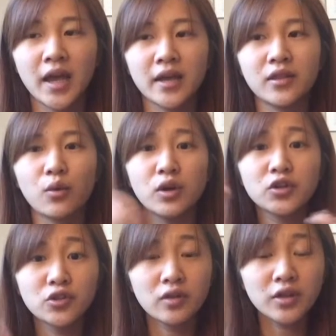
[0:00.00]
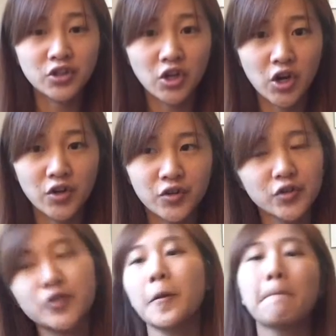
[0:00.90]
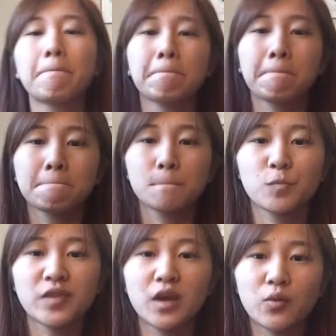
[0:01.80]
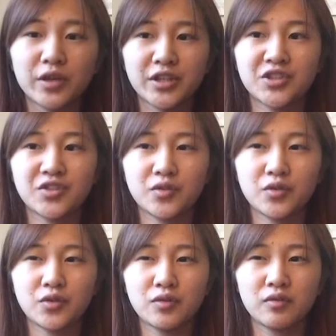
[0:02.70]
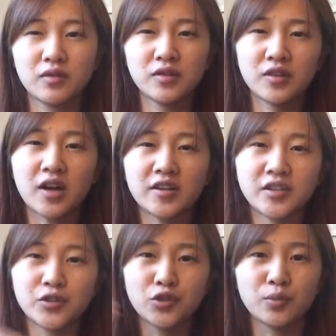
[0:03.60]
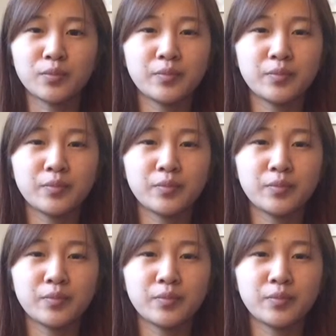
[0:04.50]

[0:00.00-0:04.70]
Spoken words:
And they went to the church. We started to